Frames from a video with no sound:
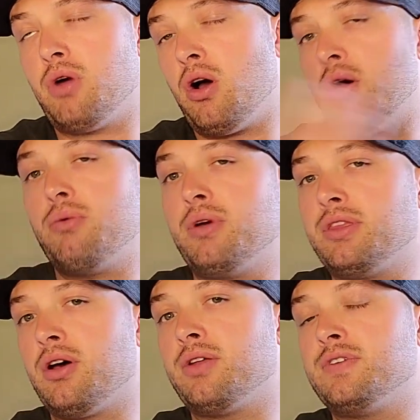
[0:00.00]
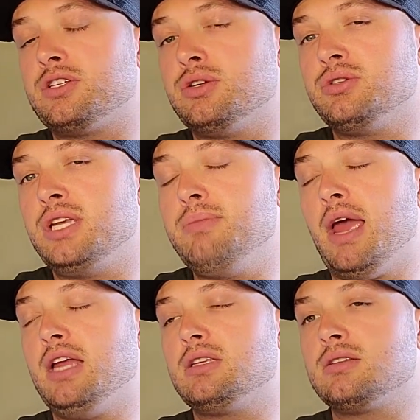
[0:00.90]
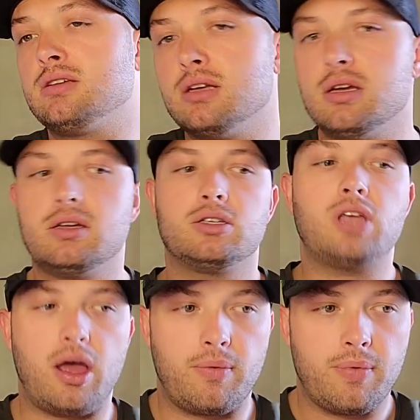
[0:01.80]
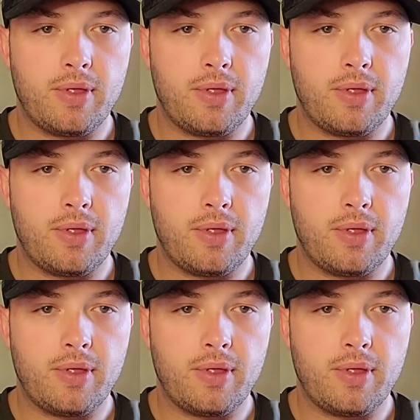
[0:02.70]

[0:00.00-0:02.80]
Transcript: all of his new teammates. So,